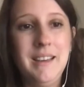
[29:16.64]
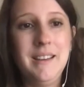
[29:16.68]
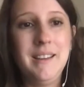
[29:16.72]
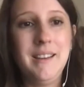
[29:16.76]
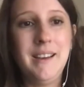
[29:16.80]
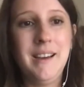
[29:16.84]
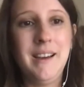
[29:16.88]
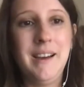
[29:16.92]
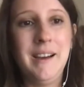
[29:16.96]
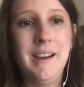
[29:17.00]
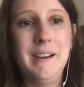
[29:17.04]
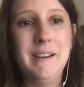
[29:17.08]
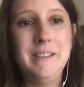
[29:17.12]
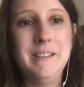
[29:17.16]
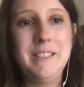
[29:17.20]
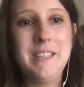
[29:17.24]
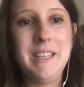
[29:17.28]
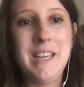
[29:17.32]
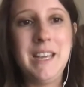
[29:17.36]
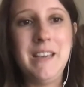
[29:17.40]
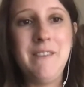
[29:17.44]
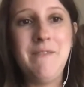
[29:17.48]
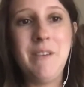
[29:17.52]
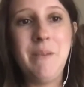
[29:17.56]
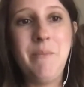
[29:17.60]
to
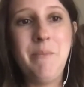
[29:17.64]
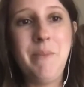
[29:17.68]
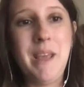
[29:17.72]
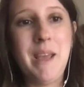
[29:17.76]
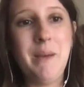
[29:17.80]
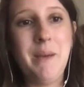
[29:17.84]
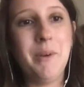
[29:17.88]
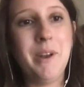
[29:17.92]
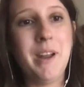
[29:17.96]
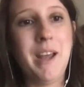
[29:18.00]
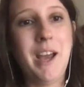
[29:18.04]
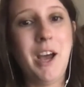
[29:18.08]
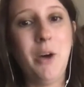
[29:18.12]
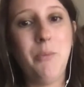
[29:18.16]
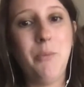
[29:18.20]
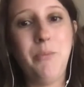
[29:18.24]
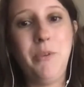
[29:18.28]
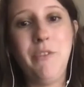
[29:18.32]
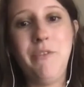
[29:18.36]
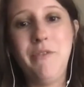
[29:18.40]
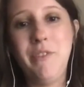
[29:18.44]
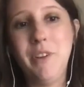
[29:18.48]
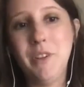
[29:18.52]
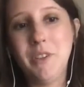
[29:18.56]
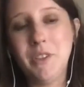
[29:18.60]
even be able to help
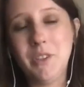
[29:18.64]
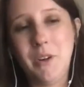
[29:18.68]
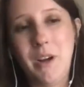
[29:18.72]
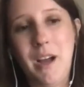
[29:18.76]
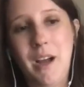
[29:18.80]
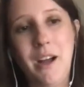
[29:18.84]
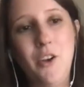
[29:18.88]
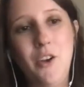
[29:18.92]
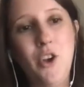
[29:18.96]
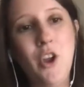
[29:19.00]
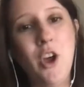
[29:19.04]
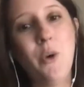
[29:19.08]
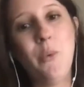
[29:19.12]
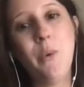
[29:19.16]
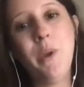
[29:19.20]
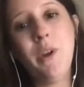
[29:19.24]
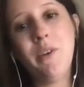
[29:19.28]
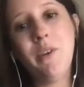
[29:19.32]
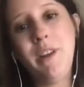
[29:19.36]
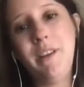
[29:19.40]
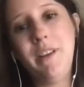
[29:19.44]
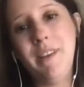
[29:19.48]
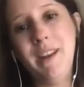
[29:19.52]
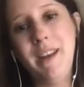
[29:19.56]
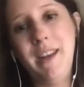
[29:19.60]
you filter out, no, we
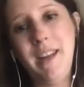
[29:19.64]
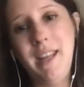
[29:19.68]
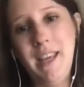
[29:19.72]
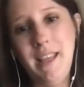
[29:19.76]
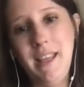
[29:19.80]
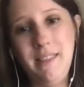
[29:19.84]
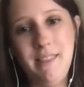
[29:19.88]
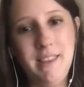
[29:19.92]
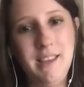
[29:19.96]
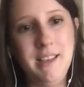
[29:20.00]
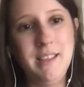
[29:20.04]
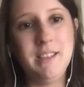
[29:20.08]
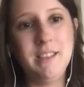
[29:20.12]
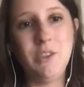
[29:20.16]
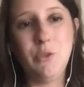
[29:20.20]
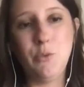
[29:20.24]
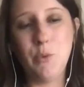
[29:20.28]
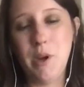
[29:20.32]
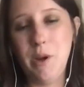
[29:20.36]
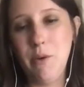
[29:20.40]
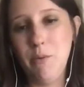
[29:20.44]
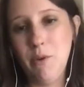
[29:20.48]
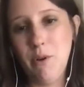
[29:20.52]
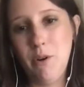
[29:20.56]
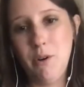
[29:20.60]
don't even need these
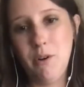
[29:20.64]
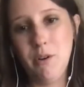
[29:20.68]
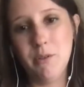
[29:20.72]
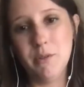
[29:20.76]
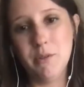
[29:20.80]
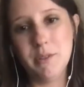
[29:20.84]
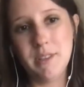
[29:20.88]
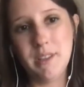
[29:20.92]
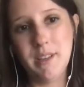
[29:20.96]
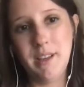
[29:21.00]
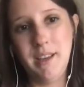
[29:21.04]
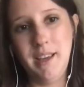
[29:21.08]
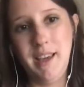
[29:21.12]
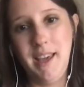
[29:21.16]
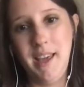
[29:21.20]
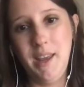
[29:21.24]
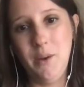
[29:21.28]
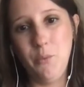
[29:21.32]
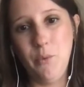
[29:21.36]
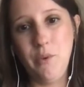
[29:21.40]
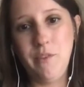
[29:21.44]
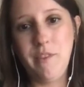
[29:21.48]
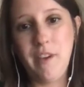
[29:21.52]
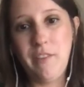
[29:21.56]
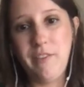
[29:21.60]
3 roles,
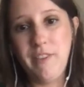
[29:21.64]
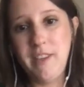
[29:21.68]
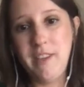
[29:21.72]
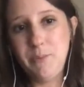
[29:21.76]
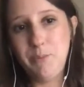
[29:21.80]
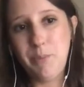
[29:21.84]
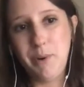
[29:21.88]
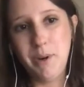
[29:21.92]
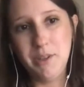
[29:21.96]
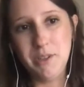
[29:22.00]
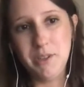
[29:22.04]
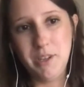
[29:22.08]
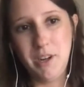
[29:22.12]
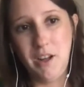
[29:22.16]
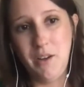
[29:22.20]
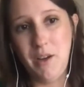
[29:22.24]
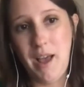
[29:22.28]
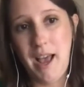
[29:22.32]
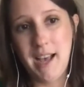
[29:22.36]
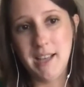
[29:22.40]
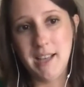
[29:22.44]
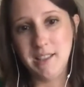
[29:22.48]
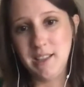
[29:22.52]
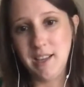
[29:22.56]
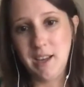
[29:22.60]
and we've got this person
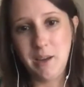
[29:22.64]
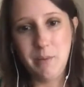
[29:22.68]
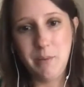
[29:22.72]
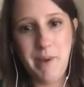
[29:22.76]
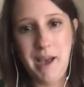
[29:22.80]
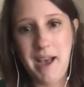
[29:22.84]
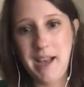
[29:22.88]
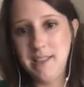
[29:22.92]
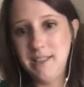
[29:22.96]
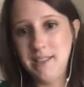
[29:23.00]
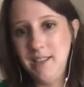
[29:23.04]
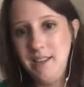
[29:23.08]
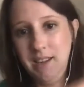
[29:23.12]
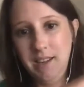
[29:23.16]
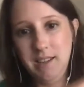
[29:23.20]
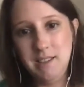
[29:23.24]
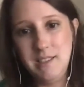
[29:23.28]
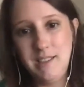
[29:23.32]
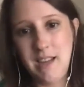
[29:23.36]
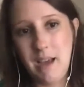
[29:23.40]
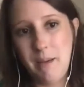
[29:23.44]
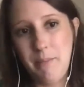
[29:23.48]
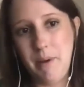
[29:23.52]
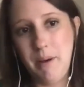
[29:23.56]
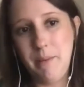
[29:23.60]
has the capacity to
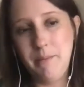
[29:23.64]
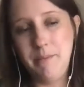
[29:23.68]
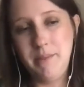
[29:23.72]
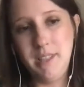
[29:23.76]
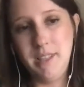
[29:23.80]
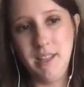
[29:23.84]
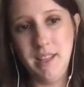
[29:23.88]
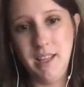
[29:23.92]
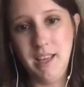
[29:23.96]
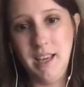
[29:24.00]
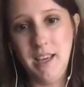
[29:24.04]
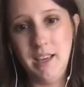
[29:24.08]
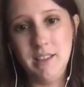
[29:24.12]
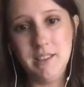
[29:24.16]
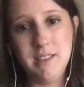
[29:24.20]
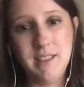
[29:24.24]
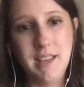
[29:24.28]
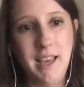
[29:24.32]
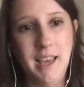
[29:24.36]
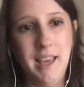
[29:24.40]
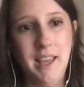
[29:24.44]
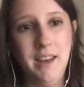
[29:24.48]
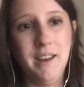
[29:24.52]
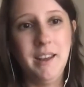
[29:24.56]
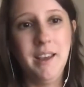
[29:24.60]
step up to this,
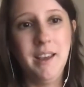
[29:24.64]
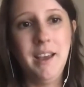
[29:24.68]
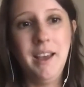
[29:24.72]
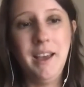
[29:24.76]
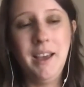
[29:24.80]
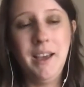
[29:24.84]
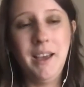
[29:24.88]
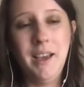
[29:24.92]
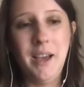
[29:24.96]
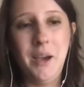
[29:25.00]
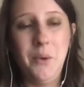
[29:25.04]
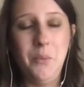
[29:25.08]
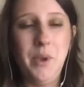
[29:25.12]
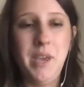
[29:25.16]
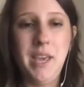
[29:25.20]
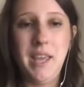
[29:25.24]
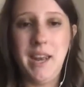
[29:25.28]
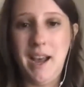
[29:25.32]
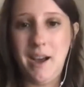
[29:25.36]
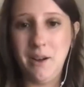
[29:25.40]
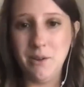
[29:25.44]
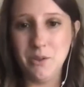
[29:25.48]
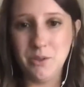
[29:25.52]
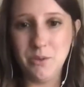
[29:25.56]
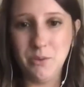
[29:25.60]
and we can
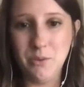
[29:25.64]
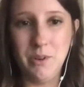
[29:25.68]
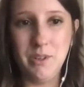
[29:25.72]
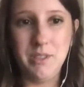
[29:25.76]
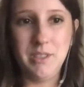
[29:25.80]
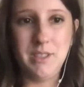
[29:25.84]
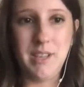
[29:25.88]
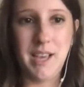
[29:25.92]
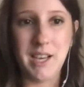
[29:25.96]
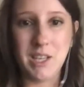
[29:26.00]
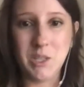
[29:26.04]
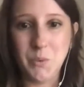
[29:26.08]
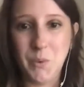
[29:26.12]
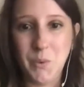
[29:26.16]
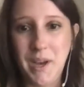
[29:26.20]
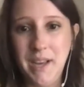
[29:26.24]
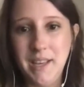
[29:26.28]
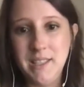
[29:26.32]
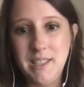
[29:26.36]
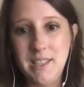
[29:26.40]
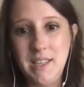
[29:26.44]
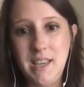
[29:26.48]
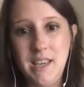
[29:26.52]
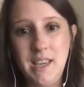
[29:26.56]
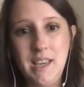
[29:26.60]
outsource
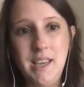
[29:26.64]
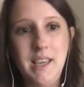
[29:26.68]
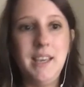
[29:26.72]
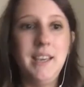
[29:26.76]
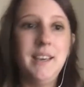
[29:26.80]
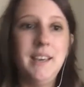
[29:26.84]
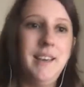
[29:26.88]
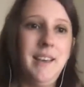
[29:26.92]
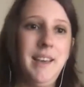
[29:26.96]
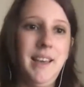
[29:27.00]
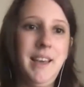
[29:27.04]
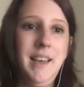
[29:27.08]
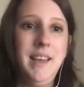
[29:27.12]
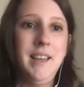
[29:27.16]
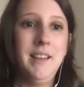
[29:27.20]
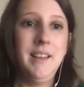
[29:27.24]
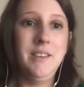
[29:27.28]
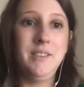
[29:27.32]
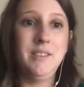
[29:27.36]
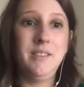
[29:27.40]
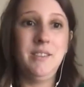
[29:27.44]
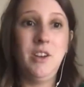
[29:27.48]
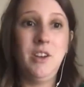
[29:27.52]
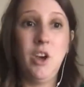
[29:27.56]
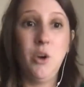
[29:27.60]
XYZ,
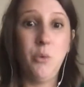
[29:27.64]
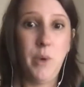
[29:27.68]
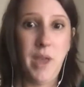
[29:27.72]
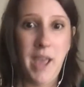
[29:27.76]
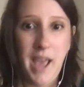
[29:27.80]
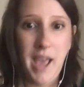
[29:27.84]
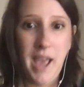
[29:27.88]
and no, we